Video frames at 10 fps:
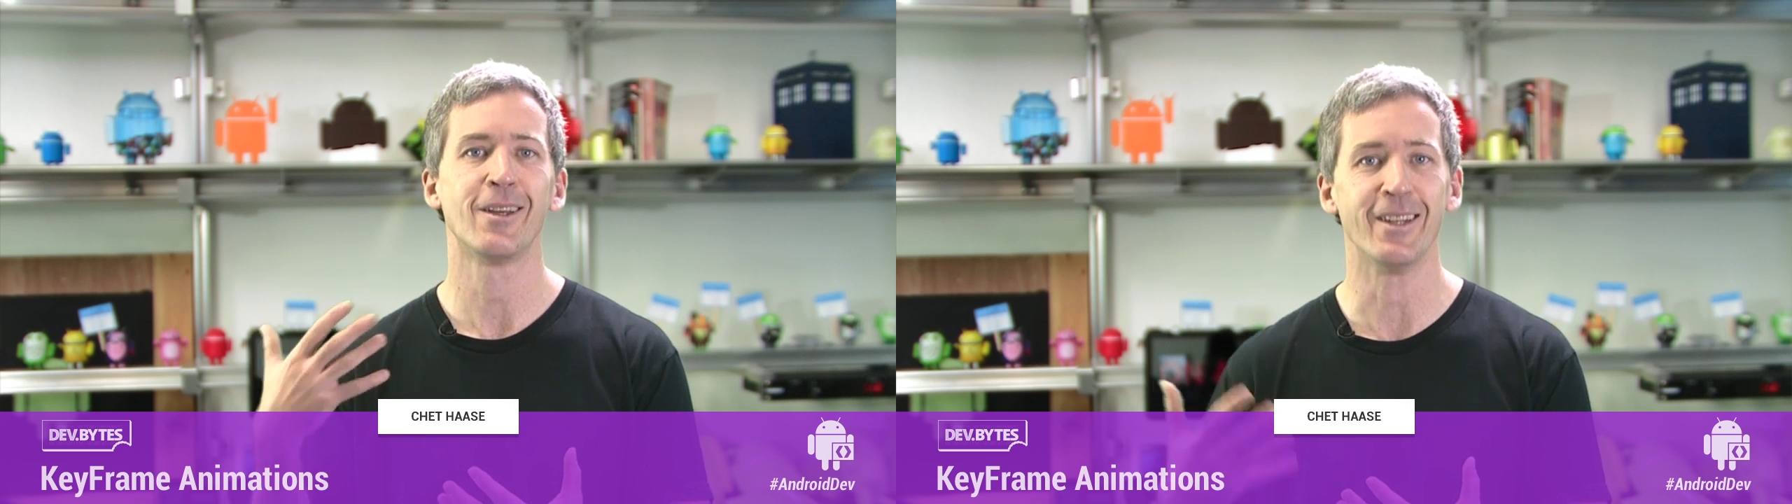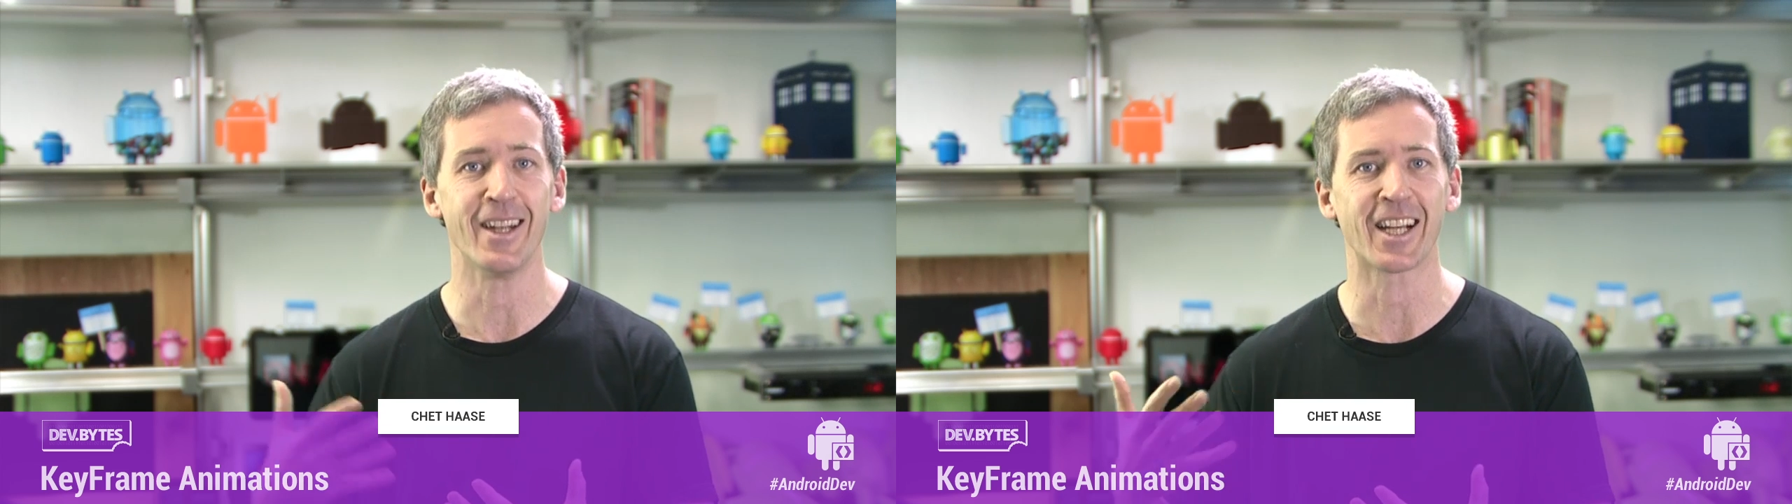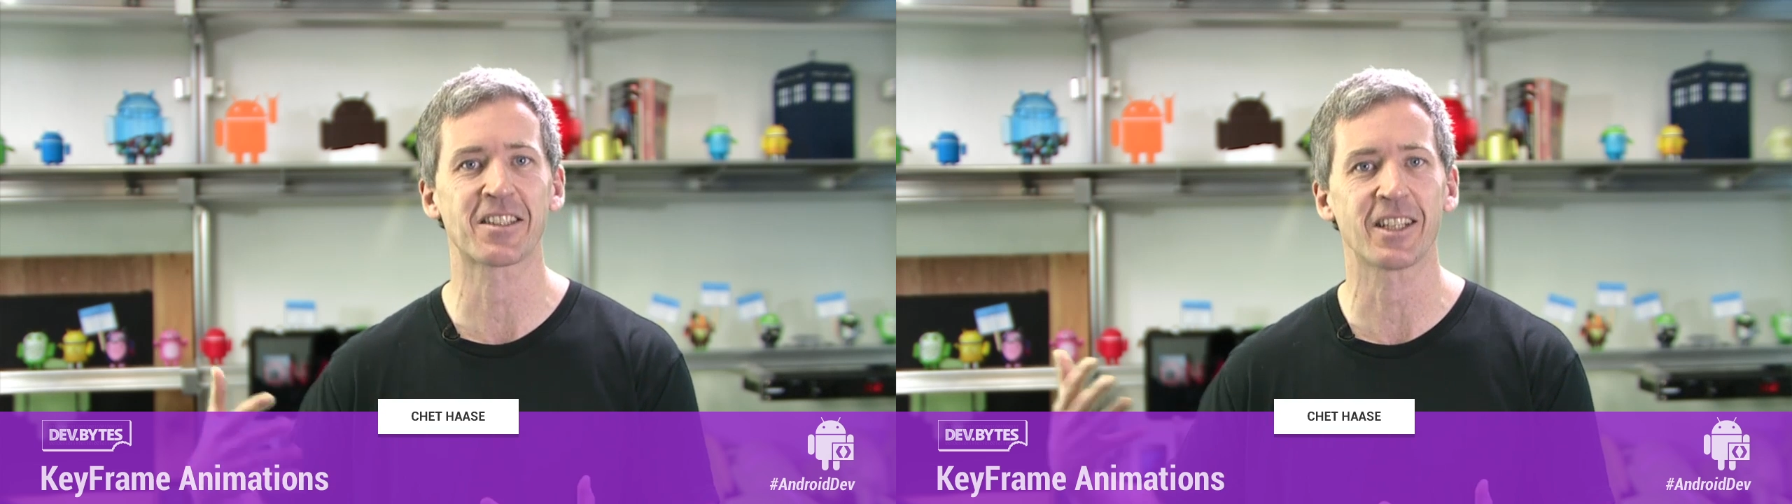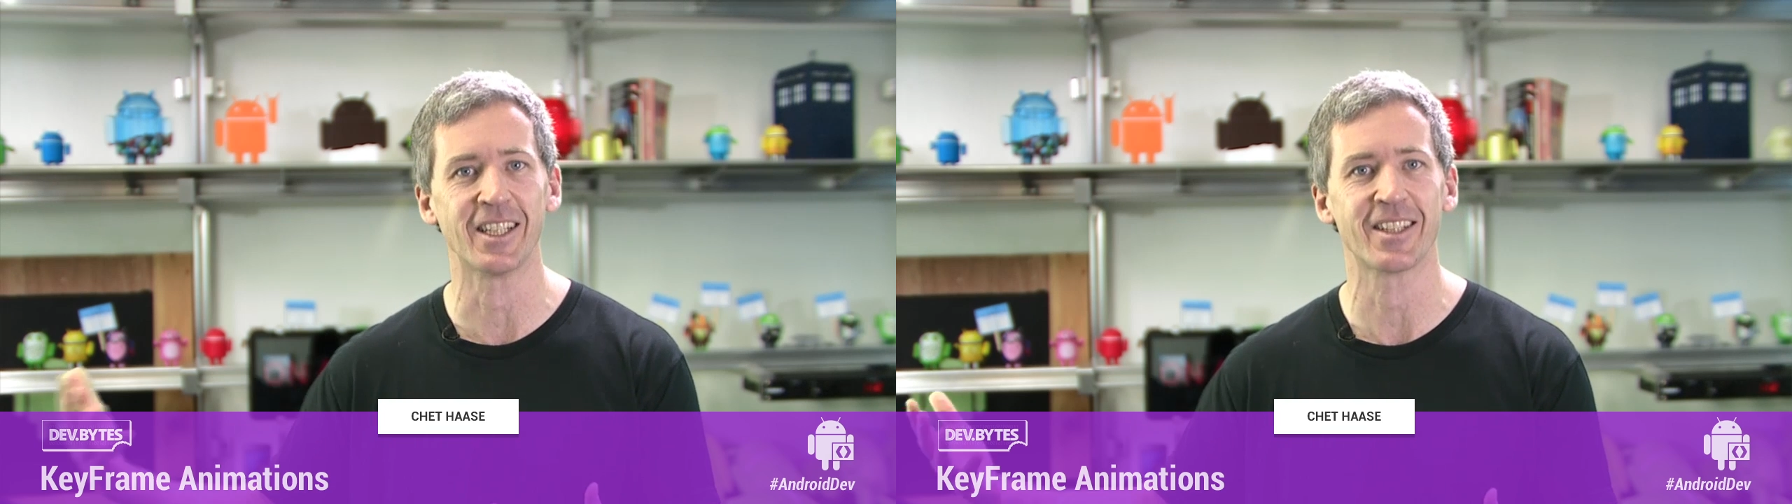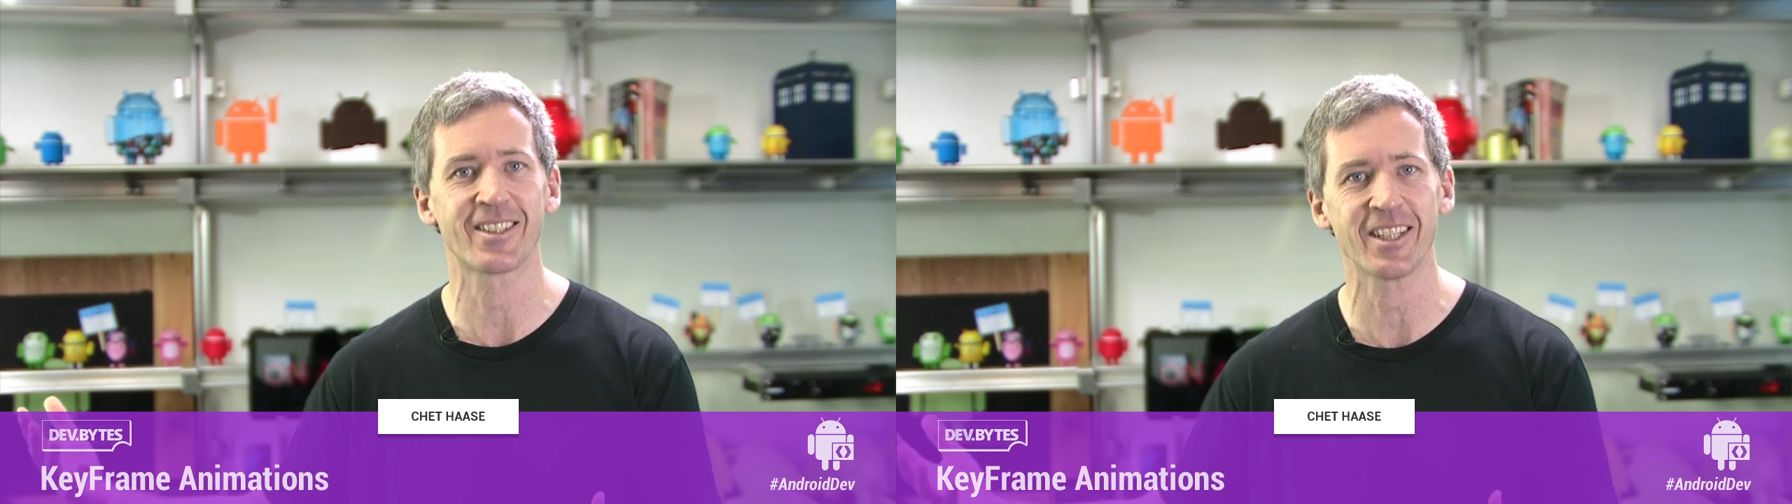the next
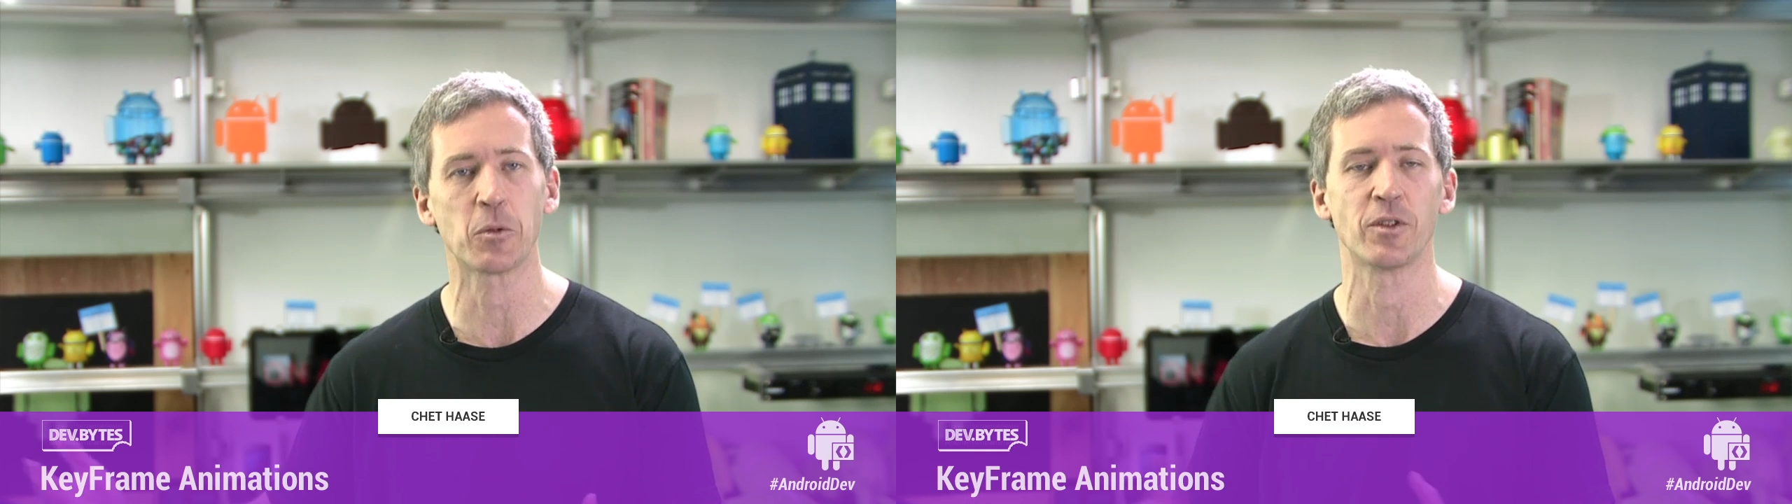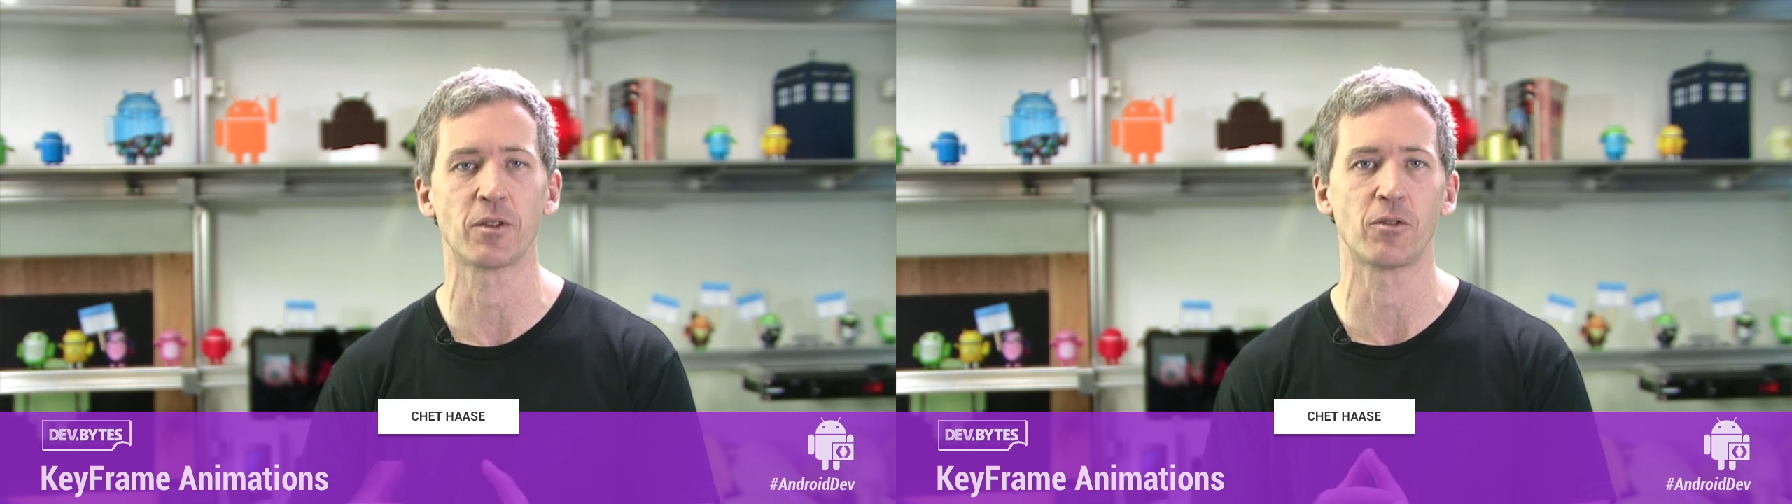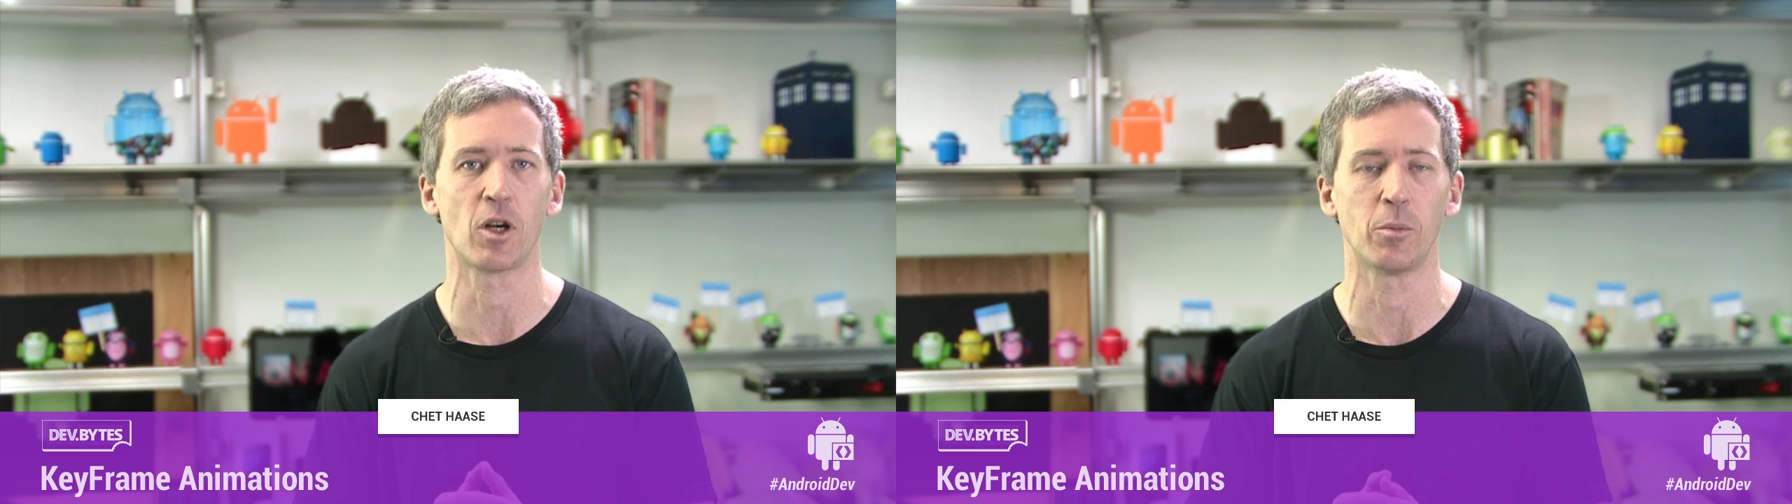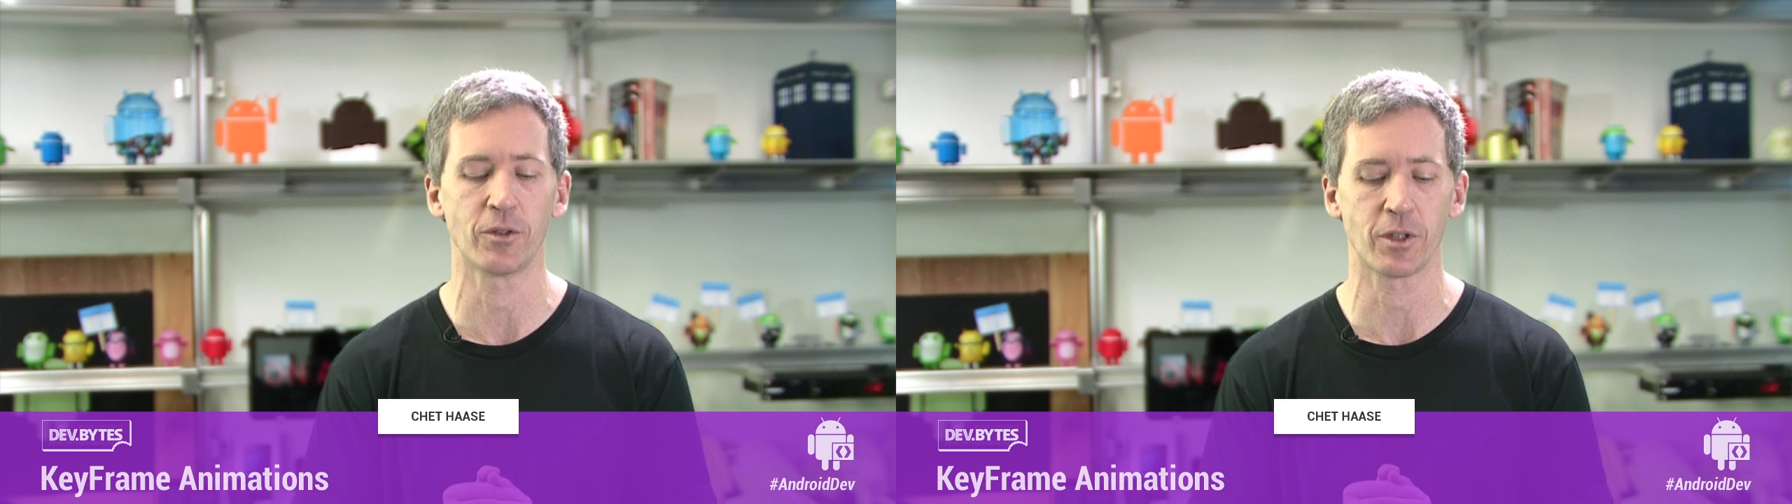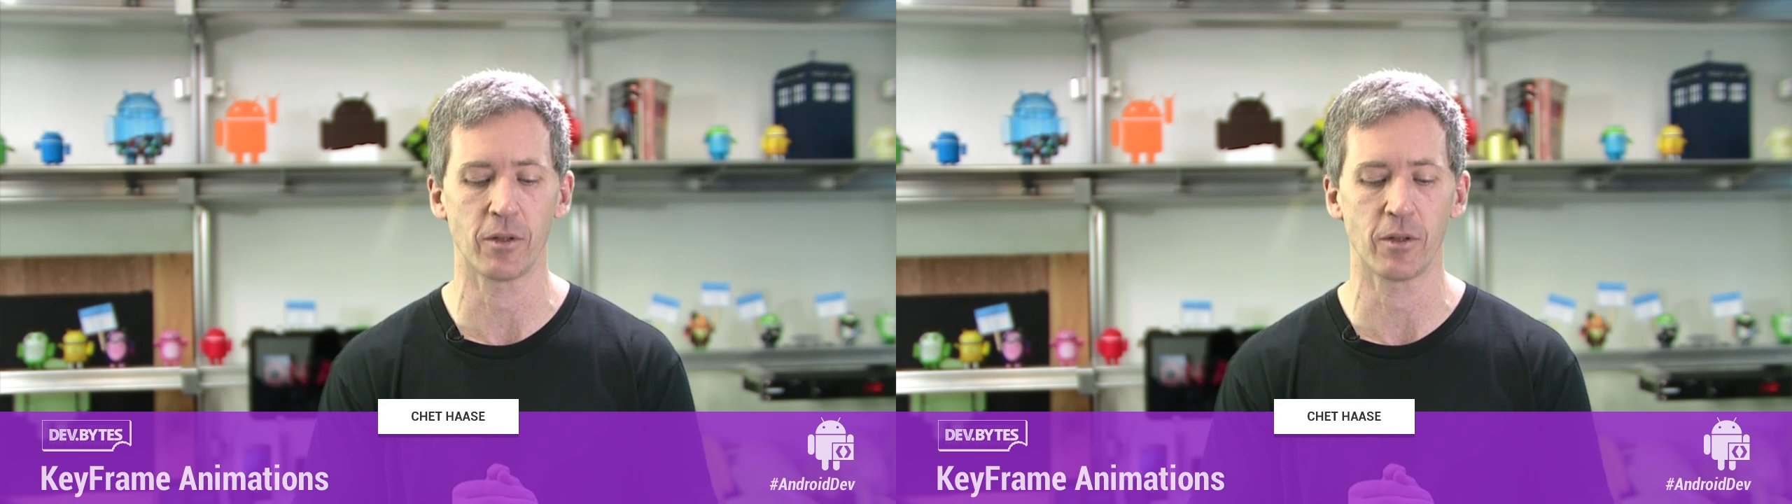in a sequence of drawables